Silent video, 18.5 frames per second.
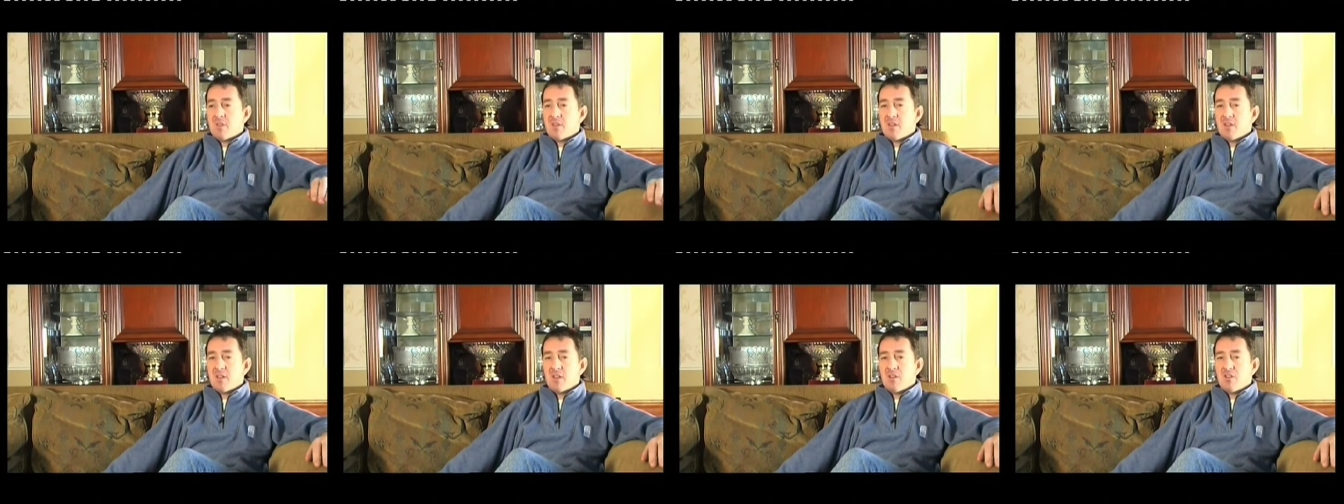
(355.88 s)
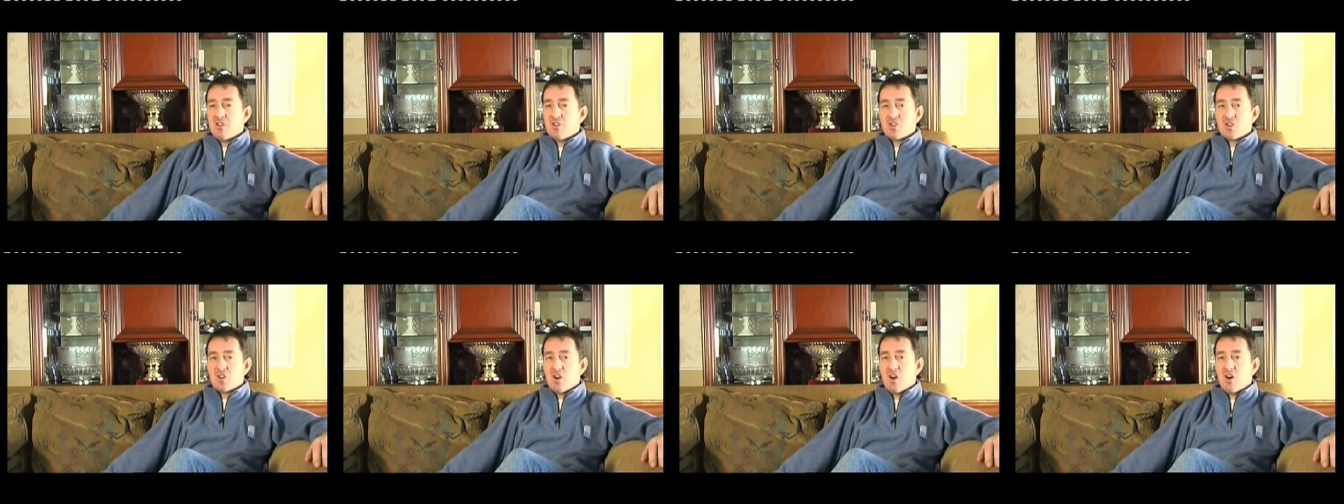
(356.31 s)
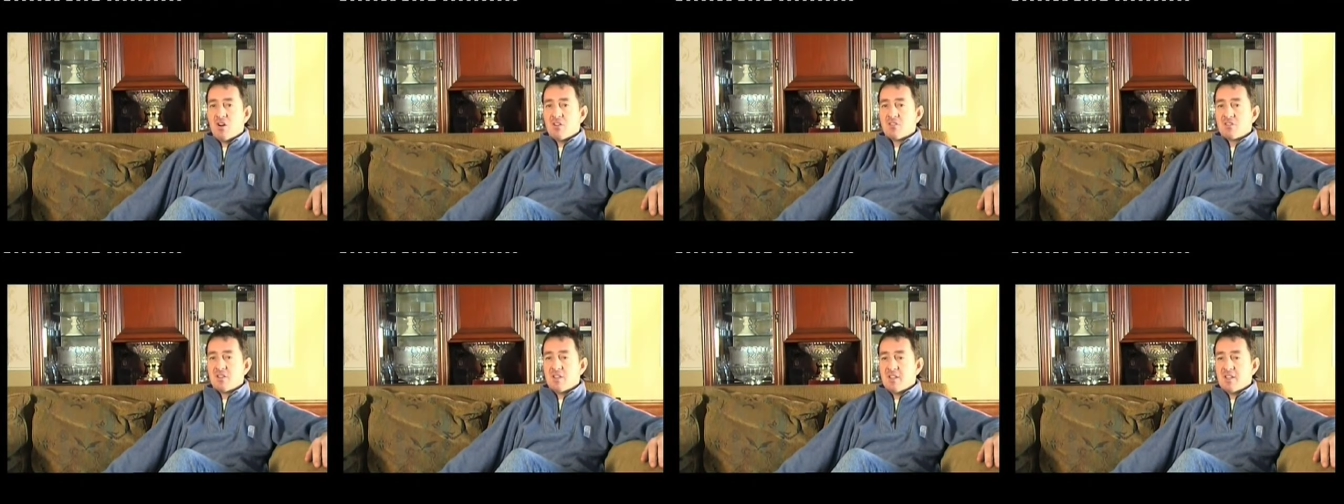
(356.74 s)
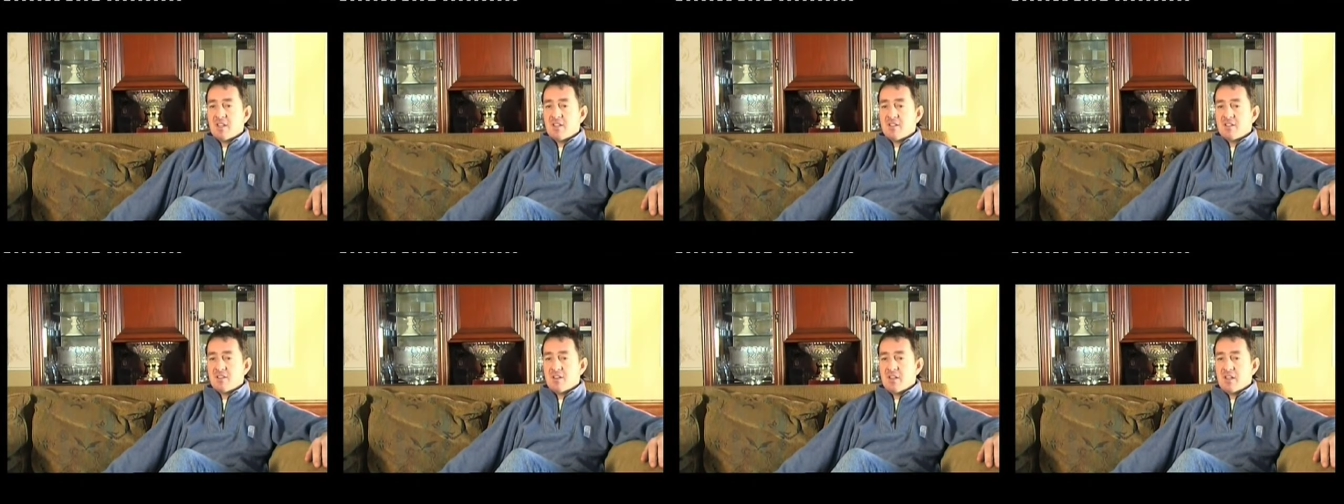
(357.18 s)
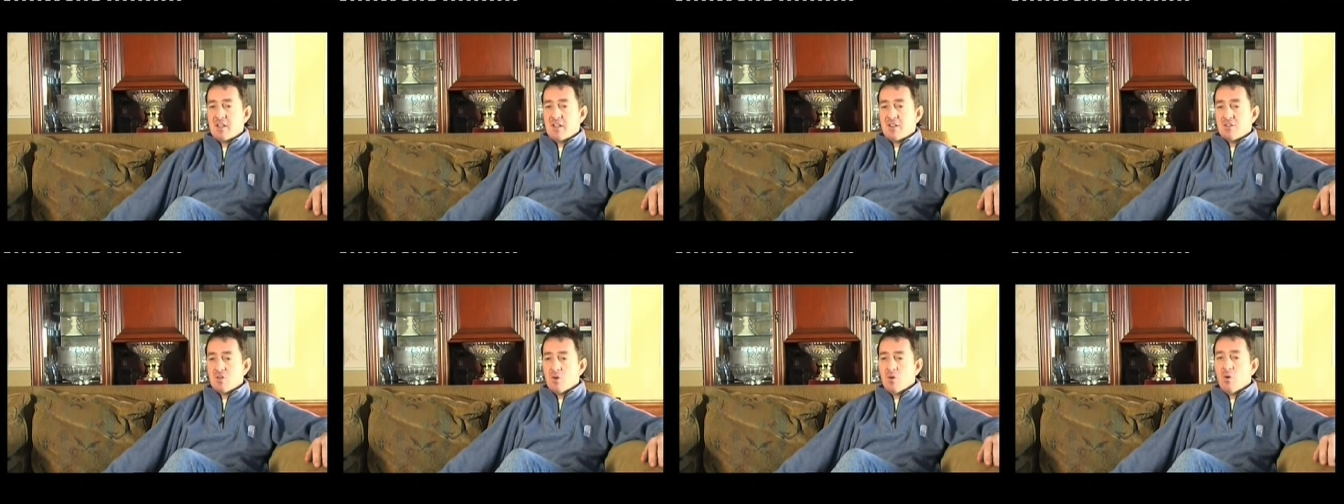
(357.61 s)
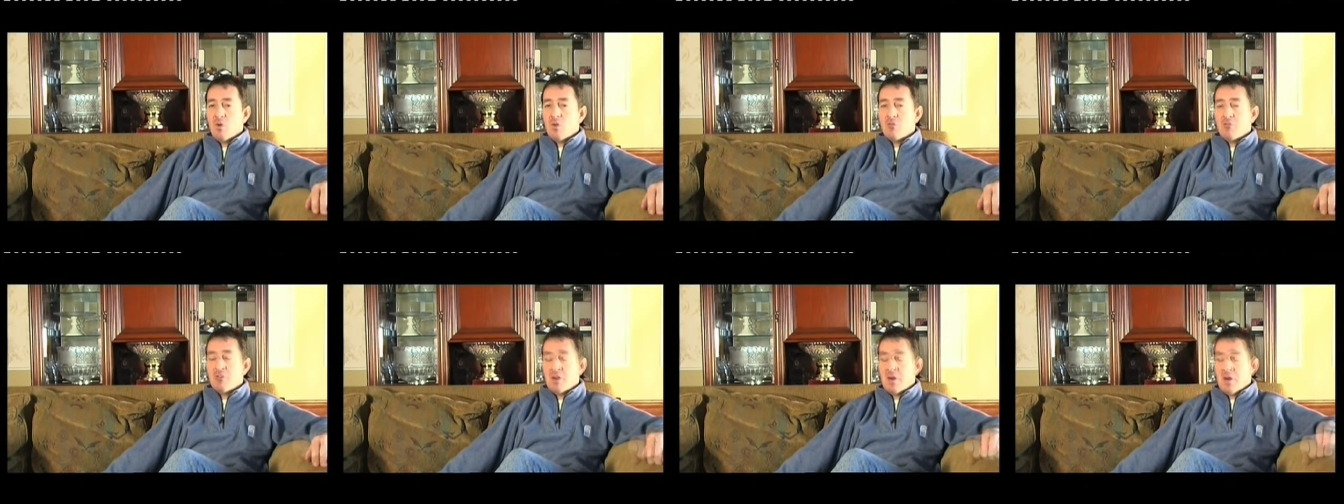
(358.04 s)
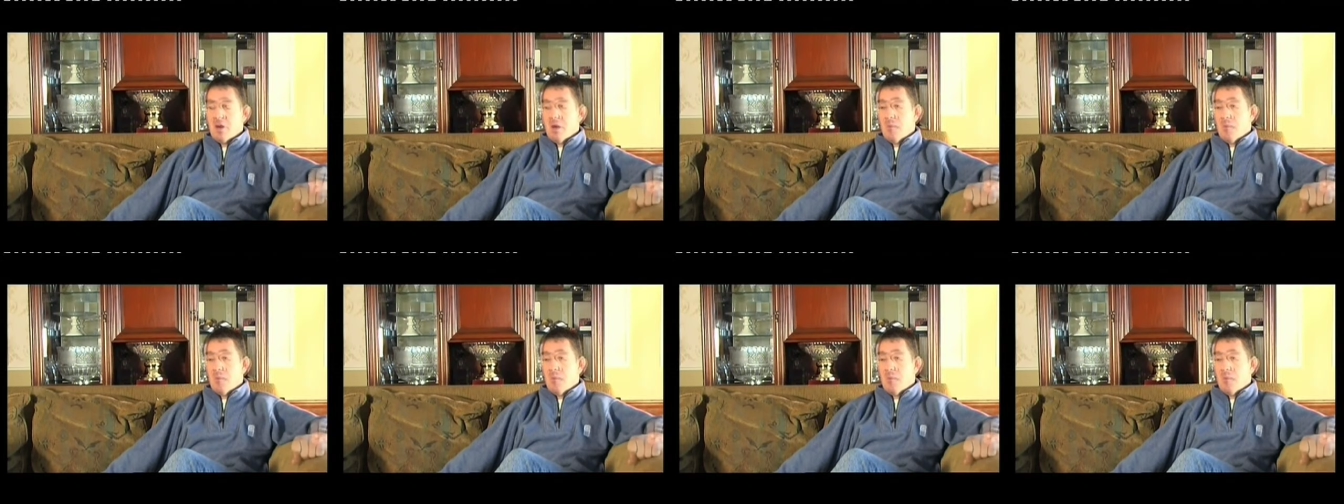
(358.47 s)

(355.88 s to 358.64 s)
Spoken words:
You know, you just can't. It needs all of you.